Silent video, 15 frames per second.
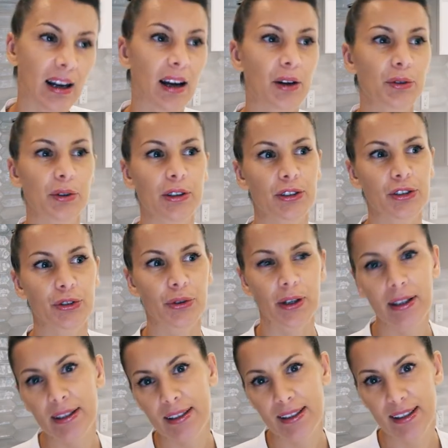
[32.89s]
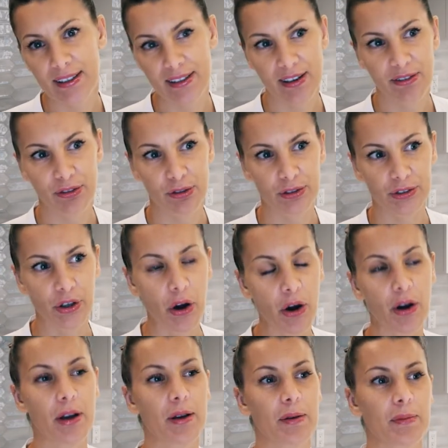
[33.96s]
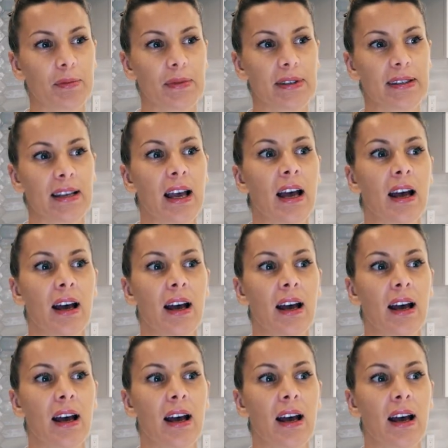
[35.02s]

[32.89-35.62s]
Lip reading: I went to India several times.